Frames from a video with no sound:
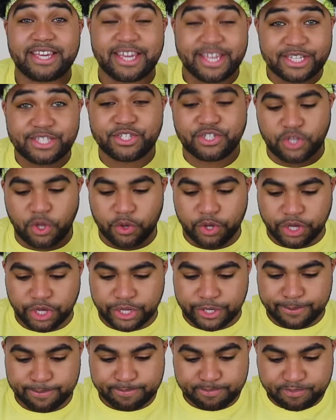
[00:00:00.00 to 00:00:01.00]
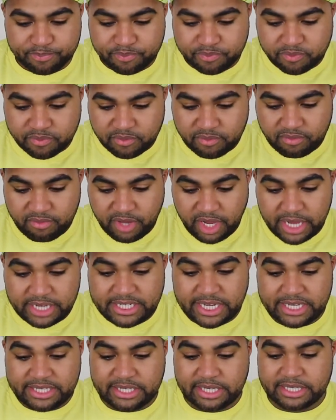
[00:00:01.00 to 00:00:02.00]
It's so good. It
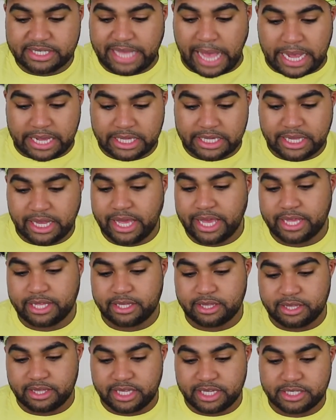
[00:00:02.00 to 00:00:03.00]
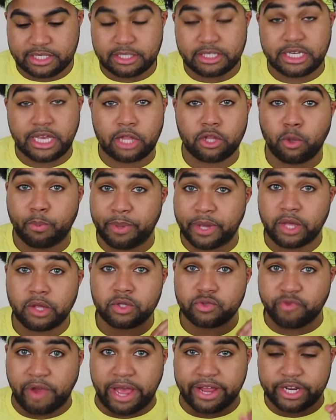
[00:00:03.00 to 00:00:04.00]
tastes exactly like this yellow
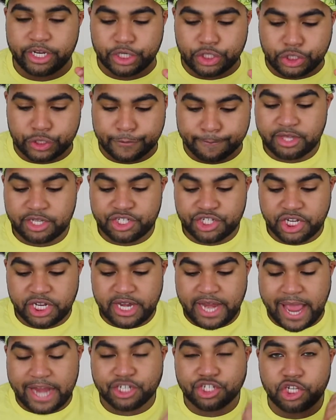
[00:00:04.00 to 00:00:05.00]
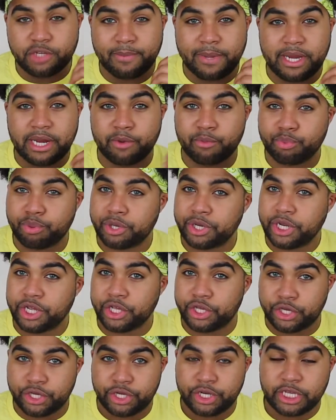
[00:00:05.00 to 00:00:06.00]
pickled radish. The gin actually made it pretty
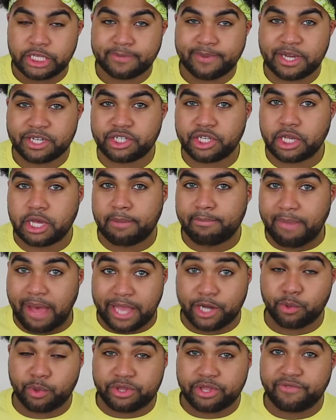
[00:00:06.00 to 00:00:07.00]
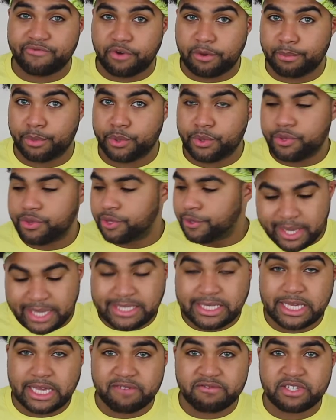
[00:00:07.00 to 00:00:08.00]
good, especially combined with the vermouth,
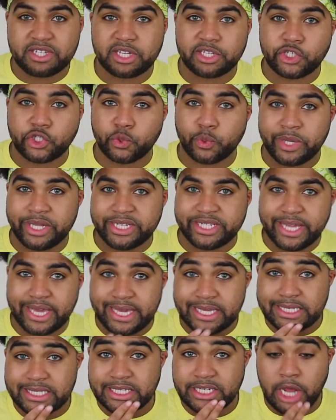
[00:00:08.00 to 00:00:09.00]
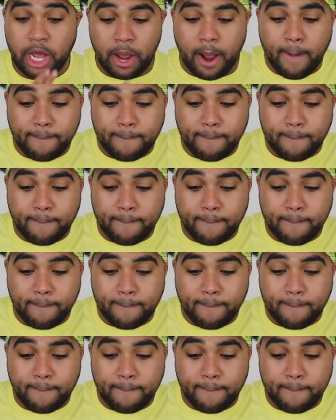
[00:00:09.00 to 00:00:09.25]
because it gives it a sweet taste.